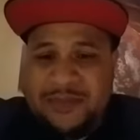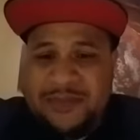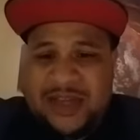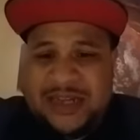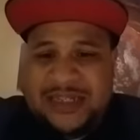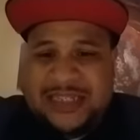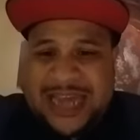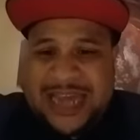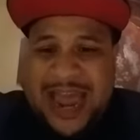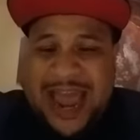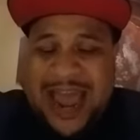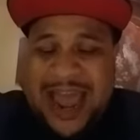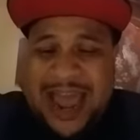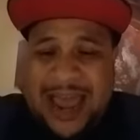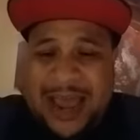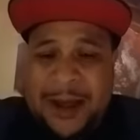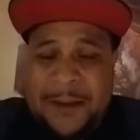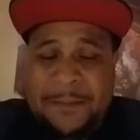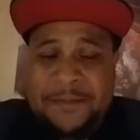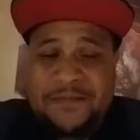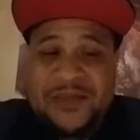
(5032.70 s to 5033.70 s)

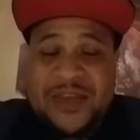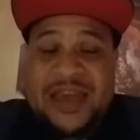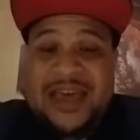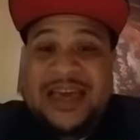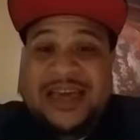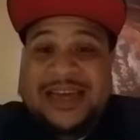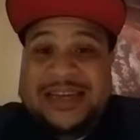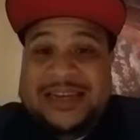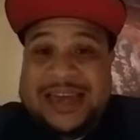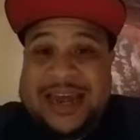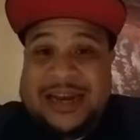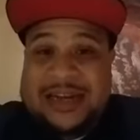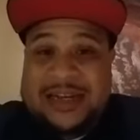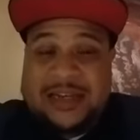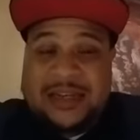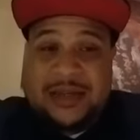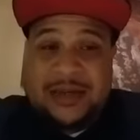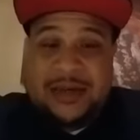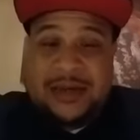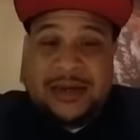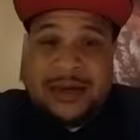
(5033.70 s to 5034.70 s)
time that
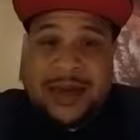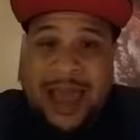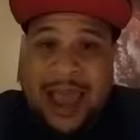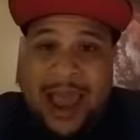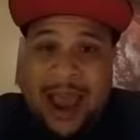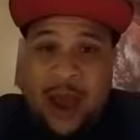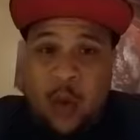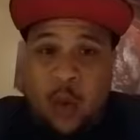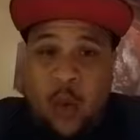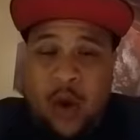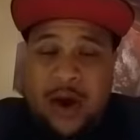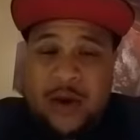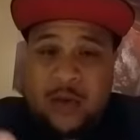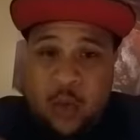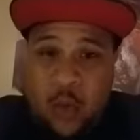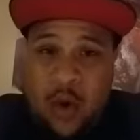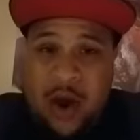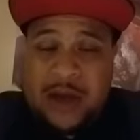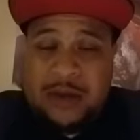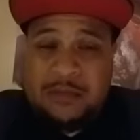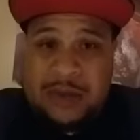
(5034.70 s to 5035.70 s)

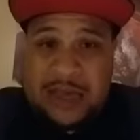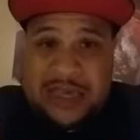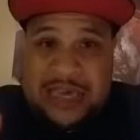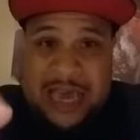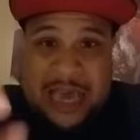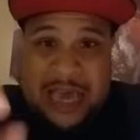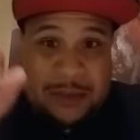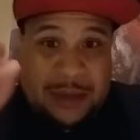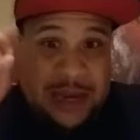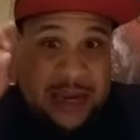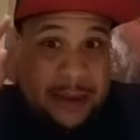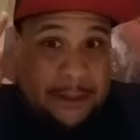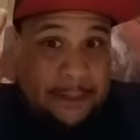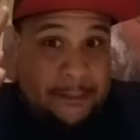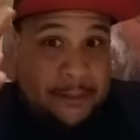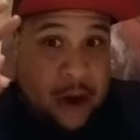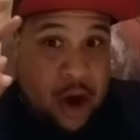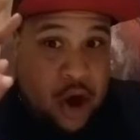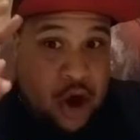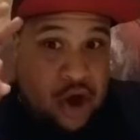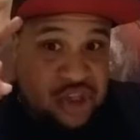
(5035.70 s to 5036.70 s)
911 became an
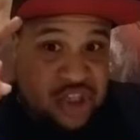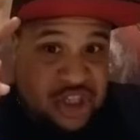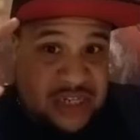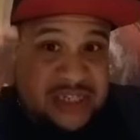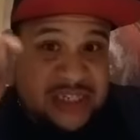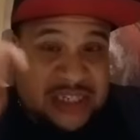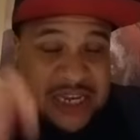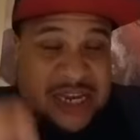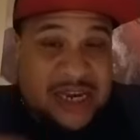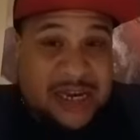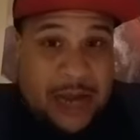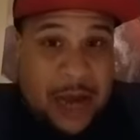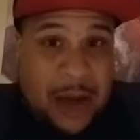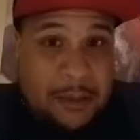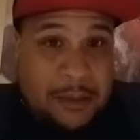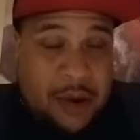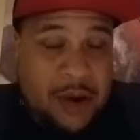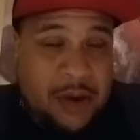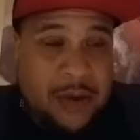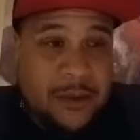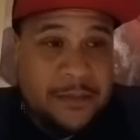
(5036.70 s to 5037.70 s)
emergency
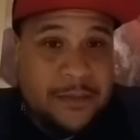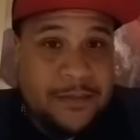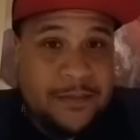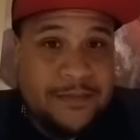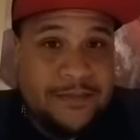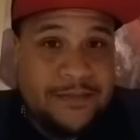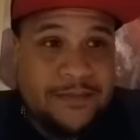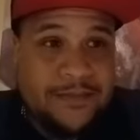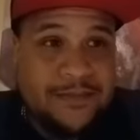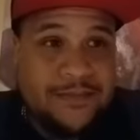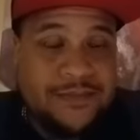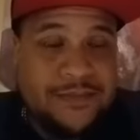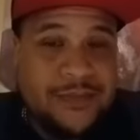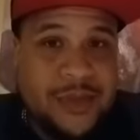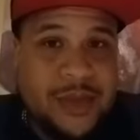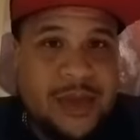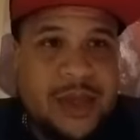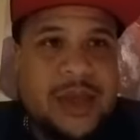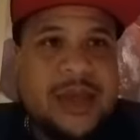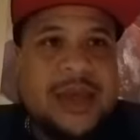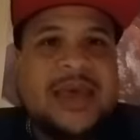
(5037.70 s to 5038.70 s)
number
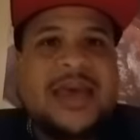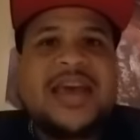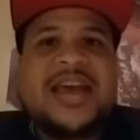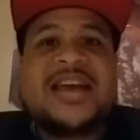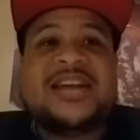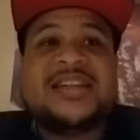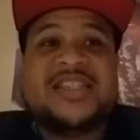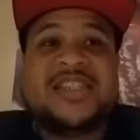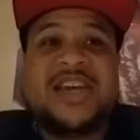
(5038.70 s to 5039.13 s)
to